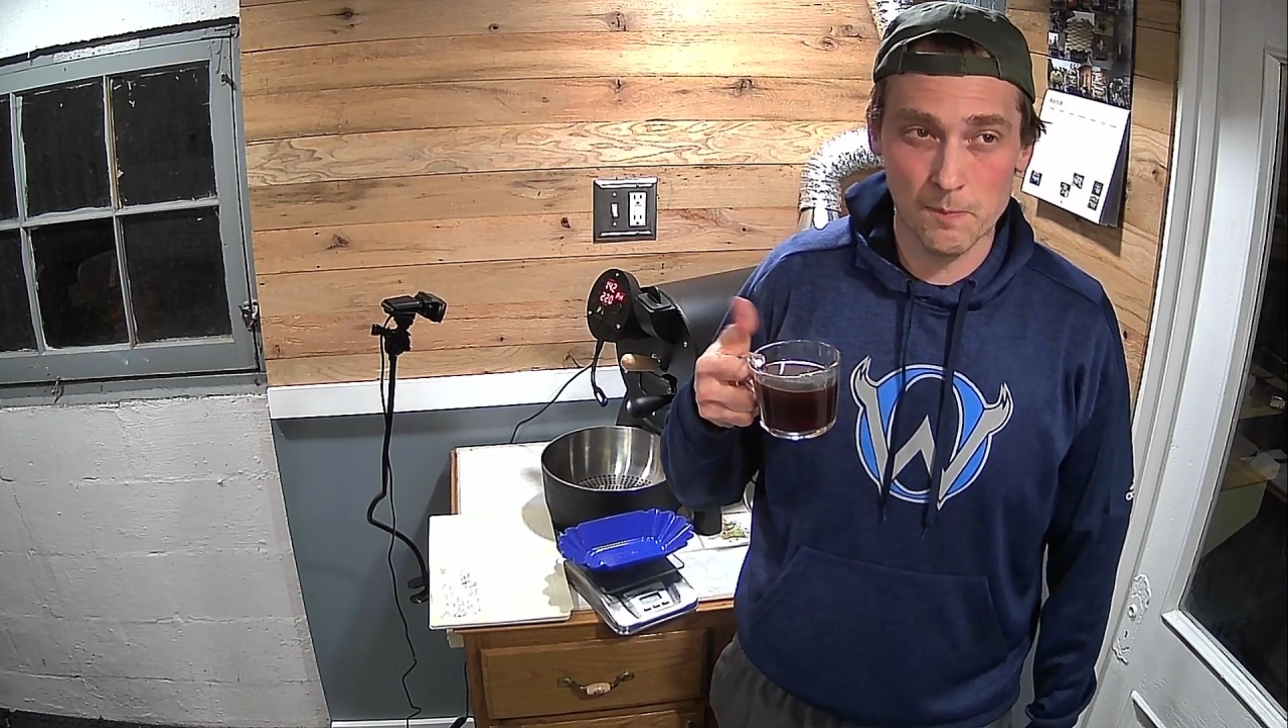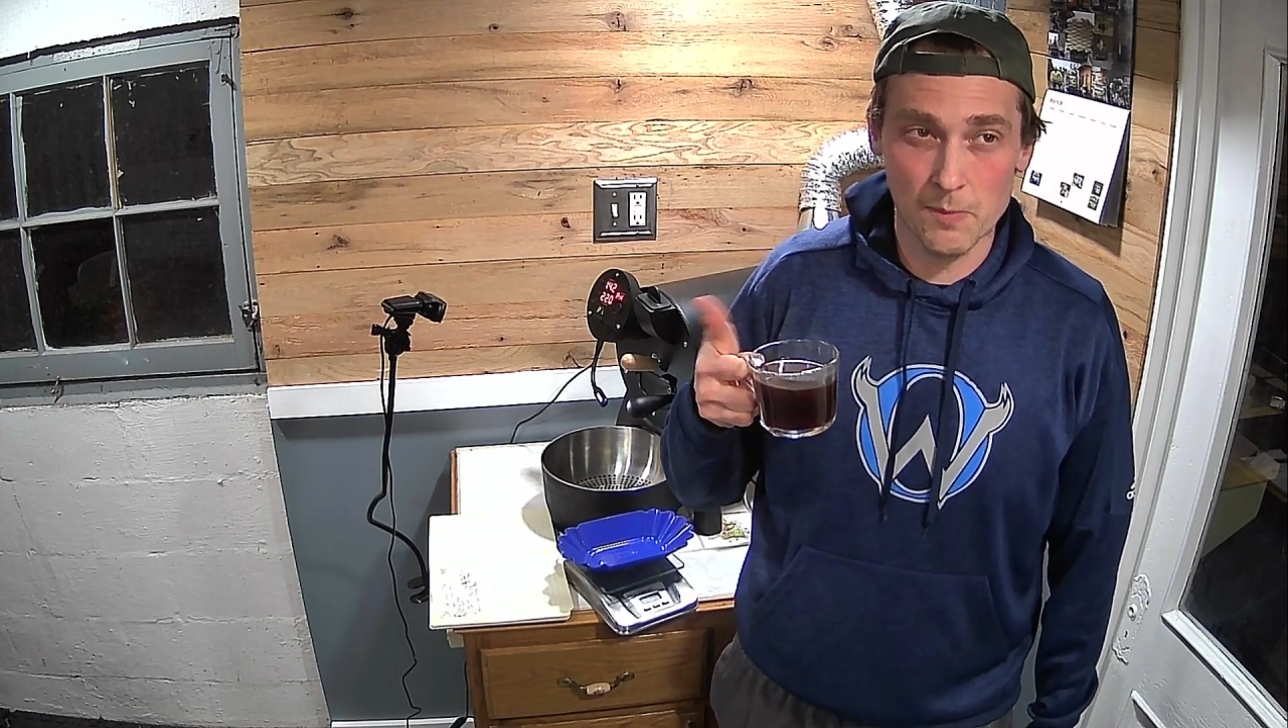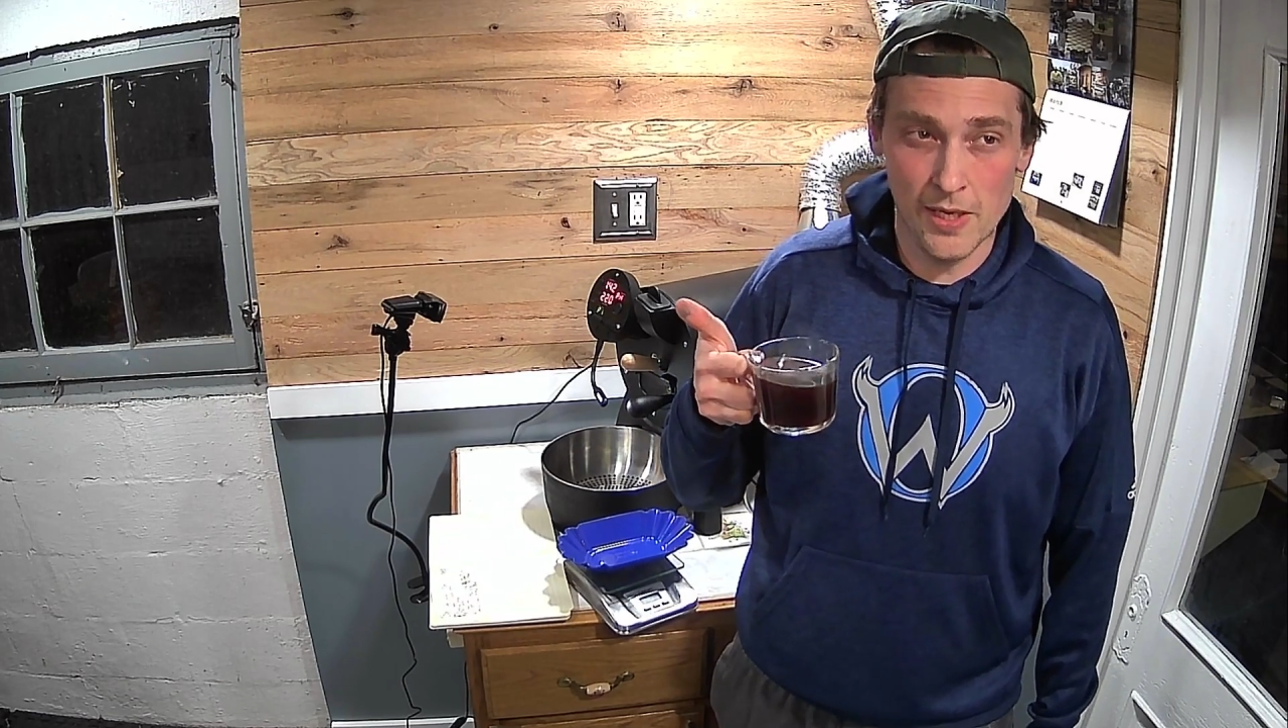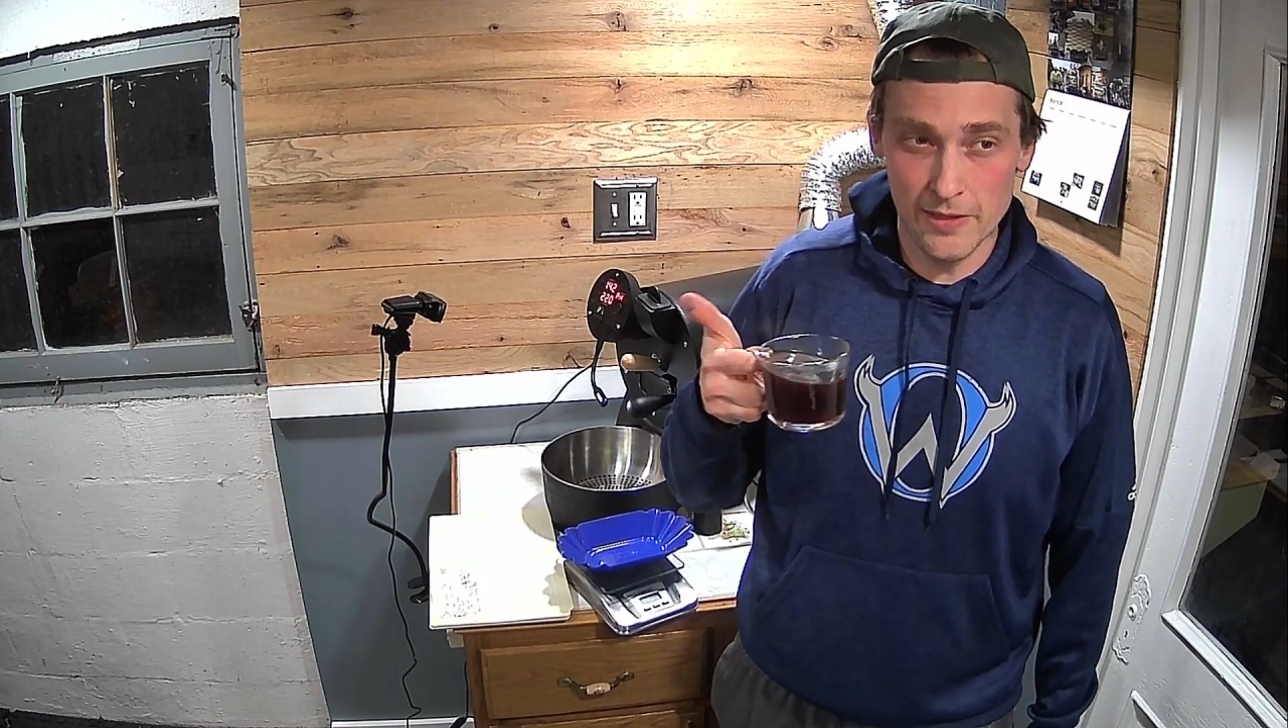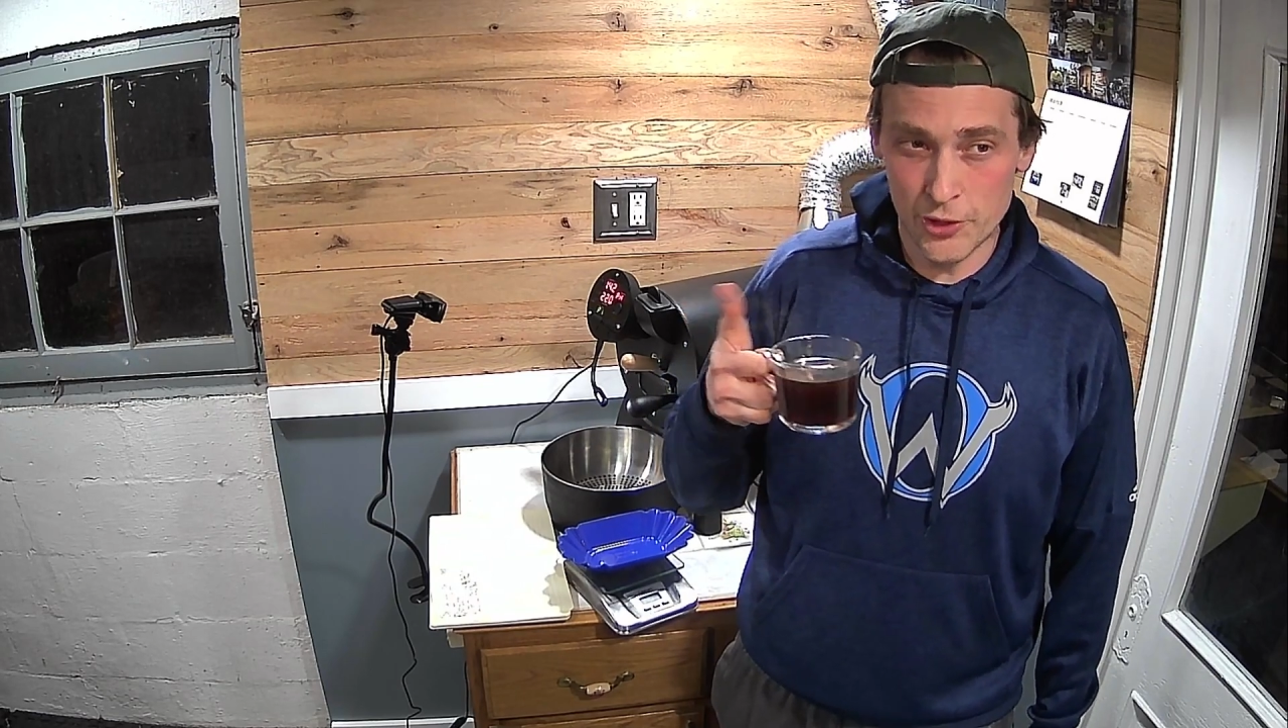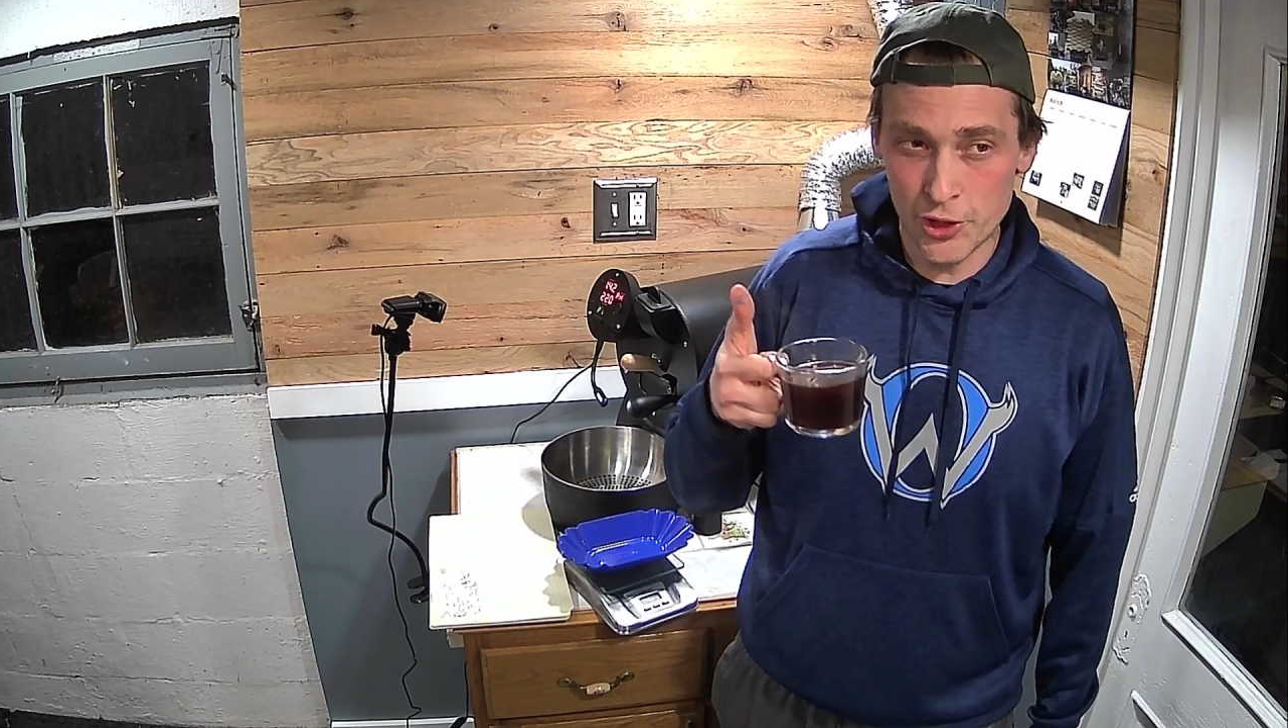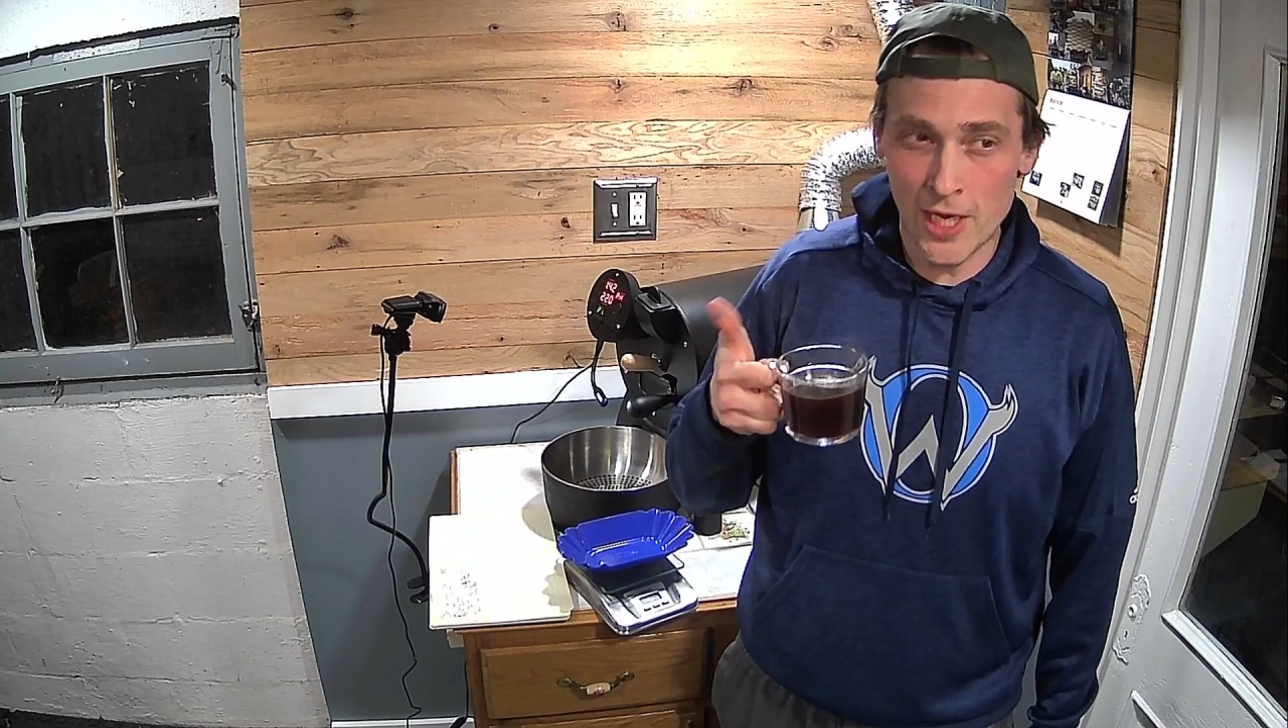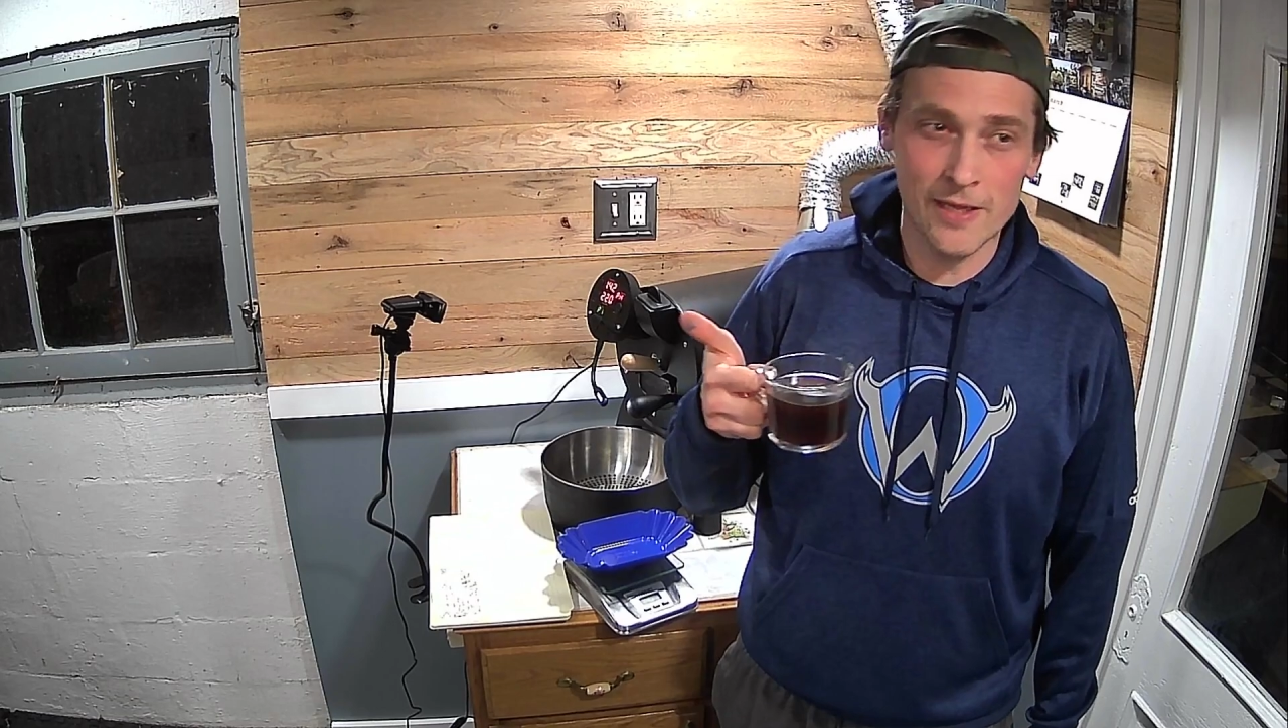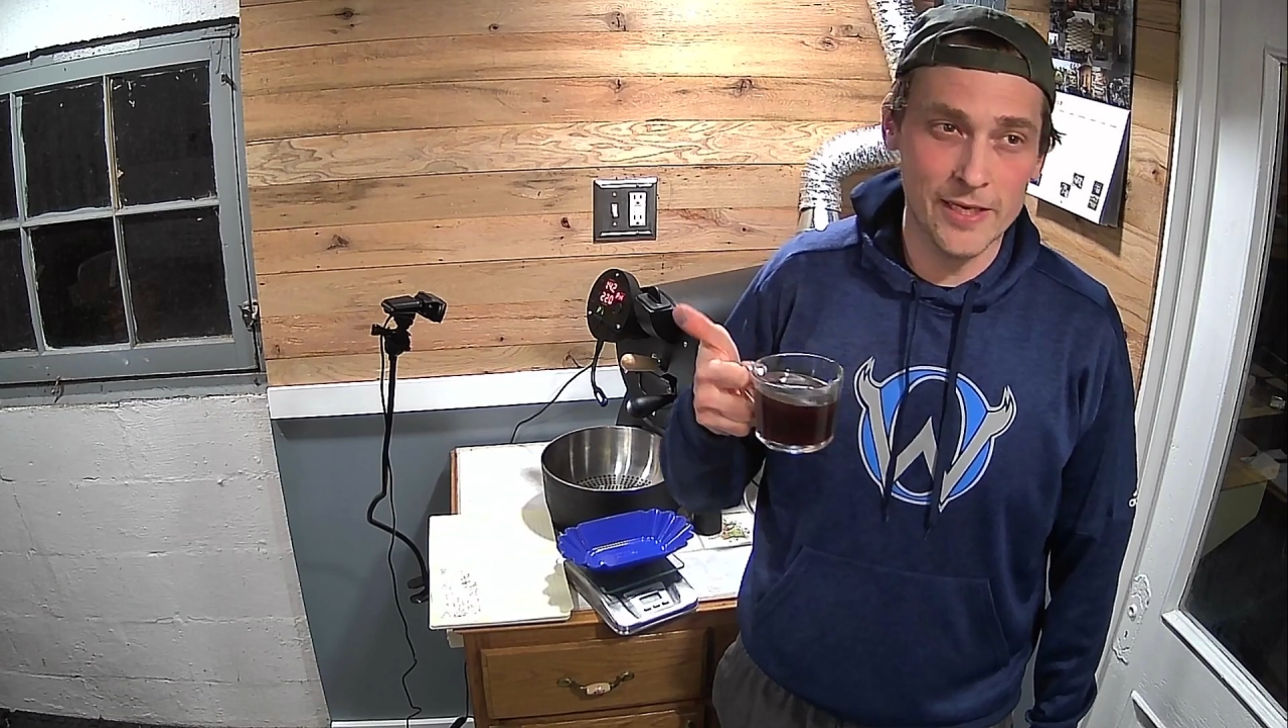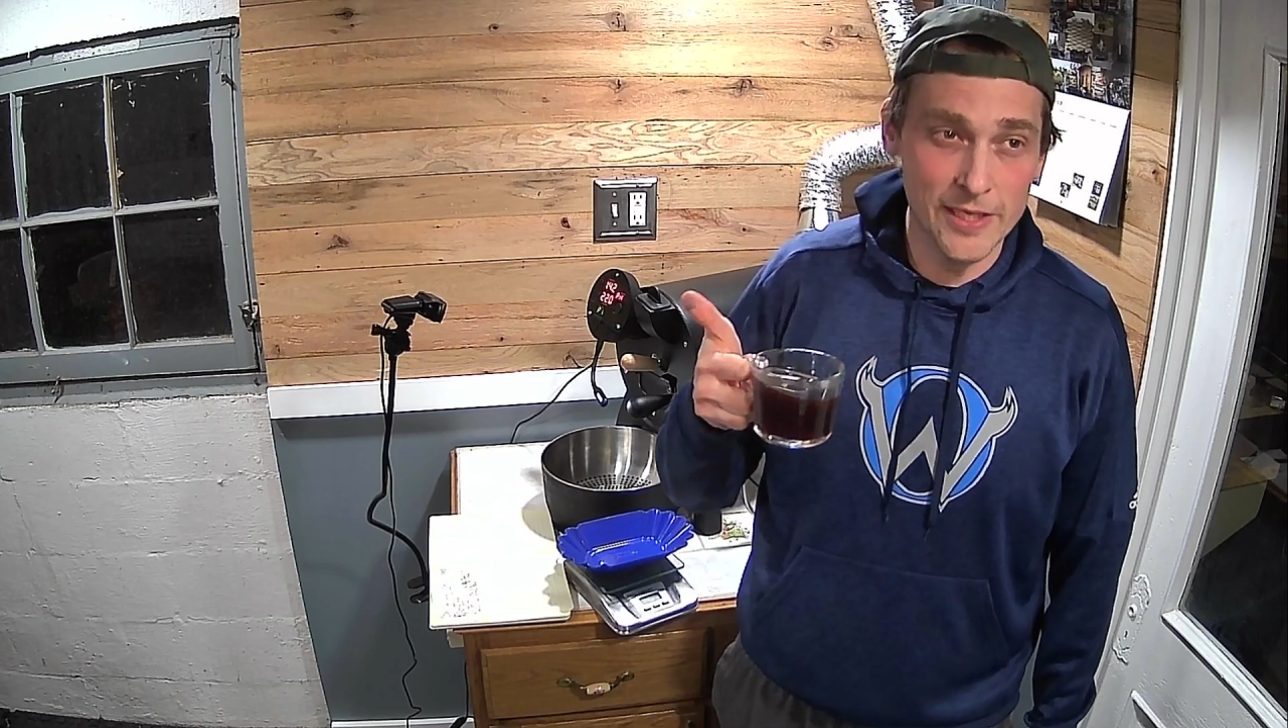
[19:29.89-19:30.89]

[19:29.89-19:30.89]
and the chocolatey